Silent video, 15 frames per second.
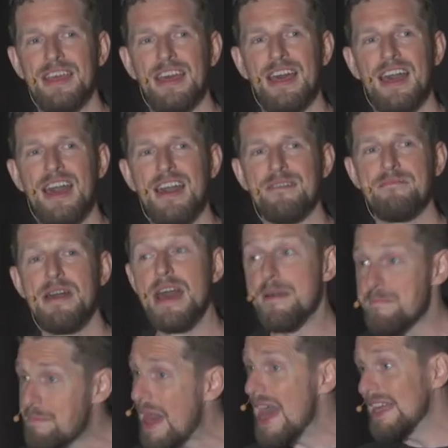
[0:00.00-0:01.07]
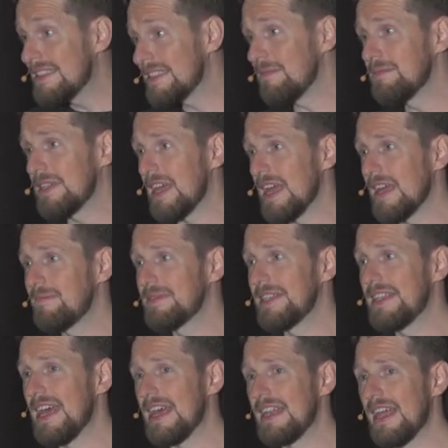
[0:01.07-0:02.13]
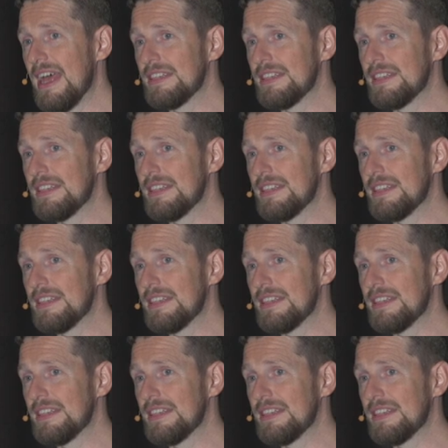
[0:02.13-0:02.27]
Um, bad sometimes in that